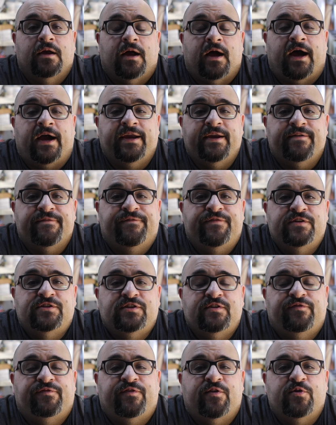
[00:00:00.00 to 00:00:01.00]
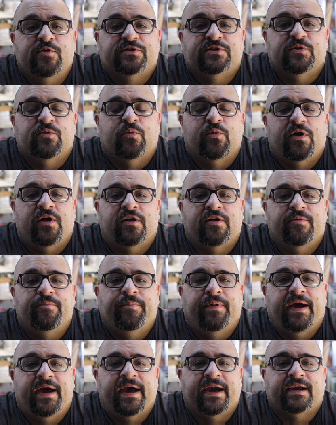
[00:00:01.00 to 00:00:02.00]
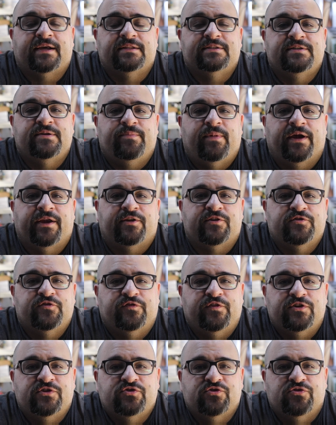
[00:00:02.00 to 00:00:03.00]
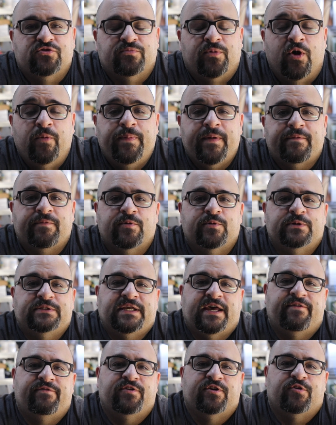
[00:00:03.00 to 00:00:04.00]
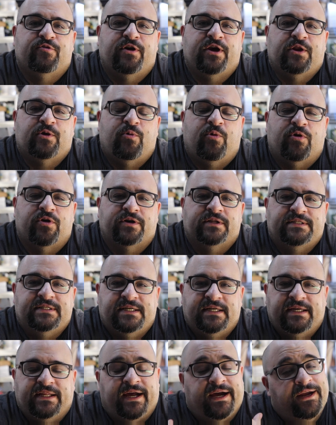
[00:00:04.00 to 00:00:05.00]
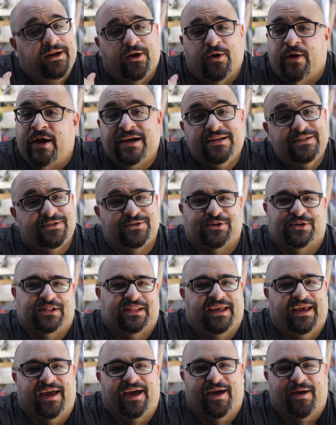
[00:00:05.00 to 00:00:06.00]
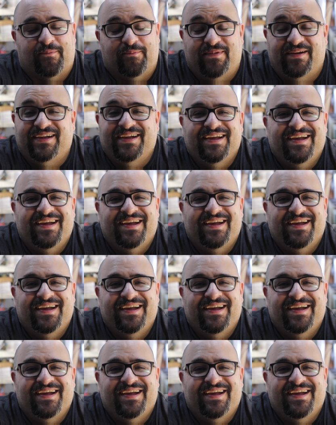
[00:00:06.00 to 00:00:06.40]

Hiya fishy folks and welcome back to Michael's Fish Room. Hope everyone's having a great quarantine. I know I certainly am.